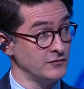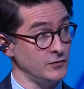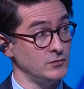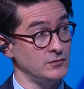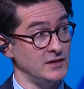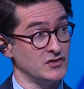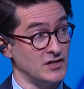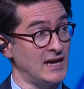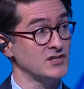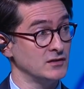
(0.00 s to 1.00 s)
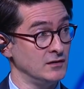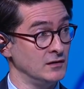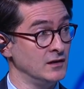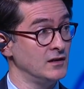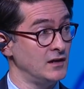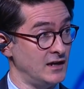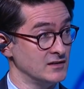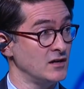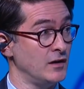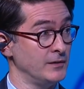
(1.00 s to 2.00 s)
a few international
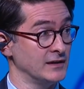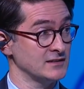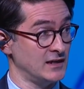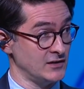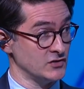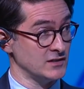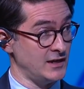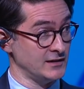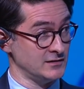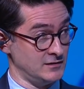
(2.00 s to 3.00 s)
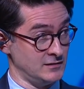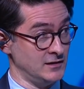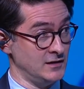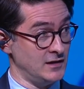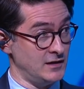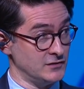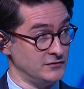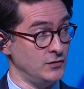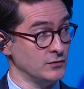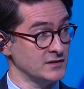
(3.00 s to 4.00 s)
topics that I'd just like to
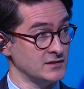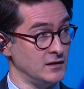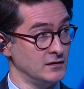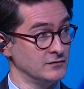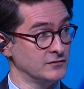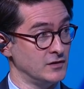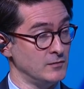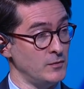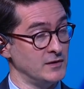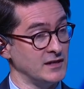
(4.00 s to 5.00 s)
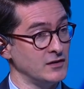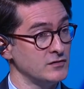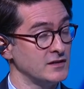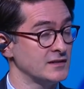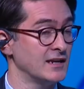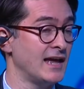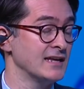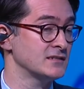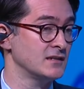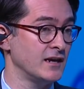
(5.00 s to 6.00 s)
focus on for a moment. I know that the
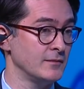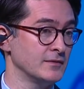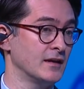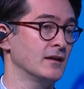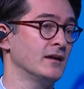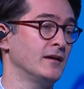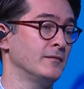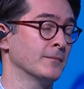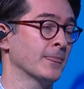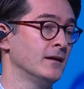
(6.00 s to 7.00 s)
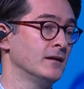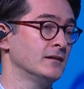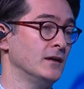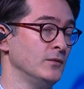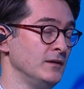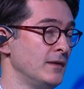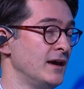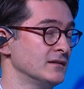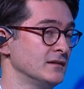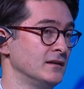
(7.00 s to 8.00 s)
last time that that we
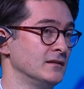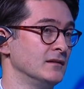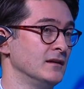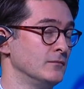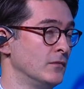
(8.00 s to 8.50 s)
met in